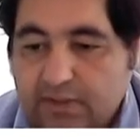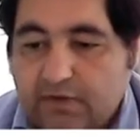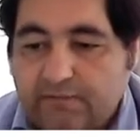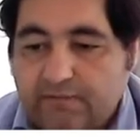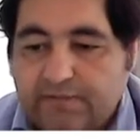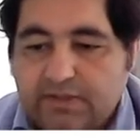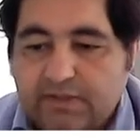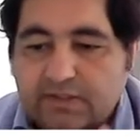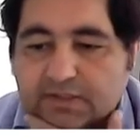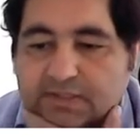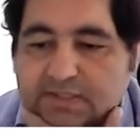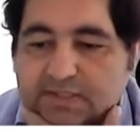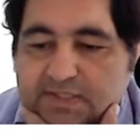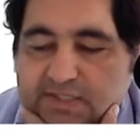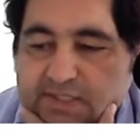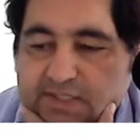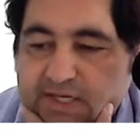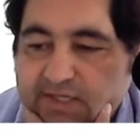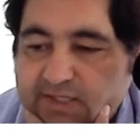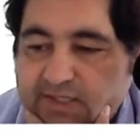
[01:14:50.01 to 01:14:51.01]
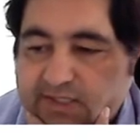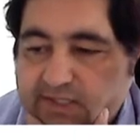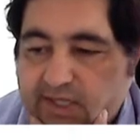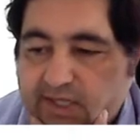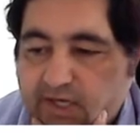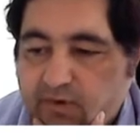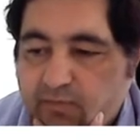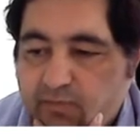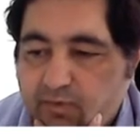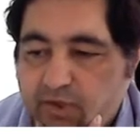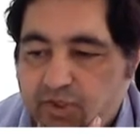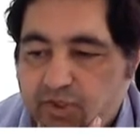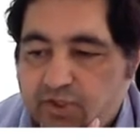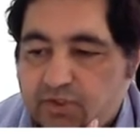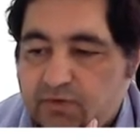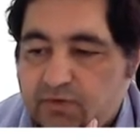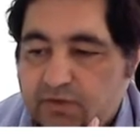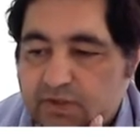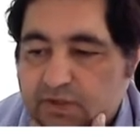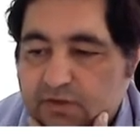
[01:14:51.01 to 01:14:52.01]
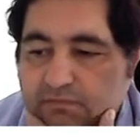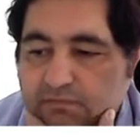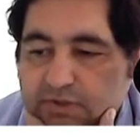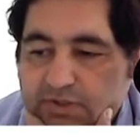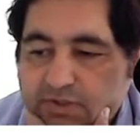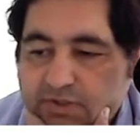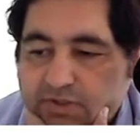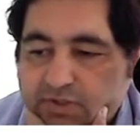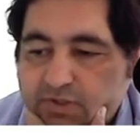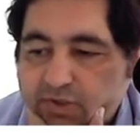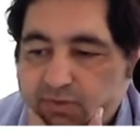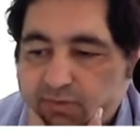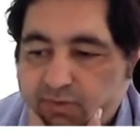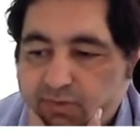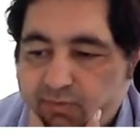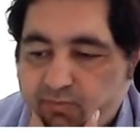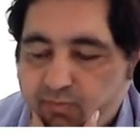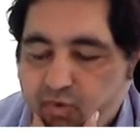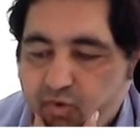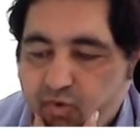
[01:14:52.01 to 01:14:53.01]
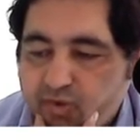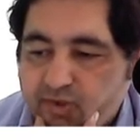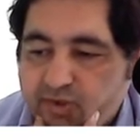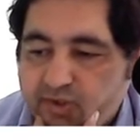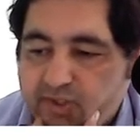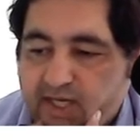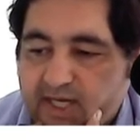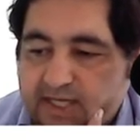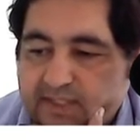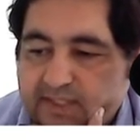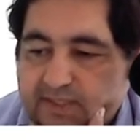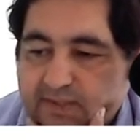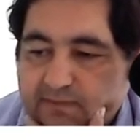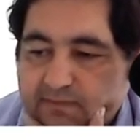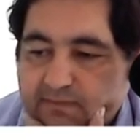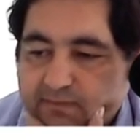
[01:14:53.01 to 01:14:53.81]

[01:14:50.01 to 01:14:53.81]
We didn't say that how much, but it should be more than that.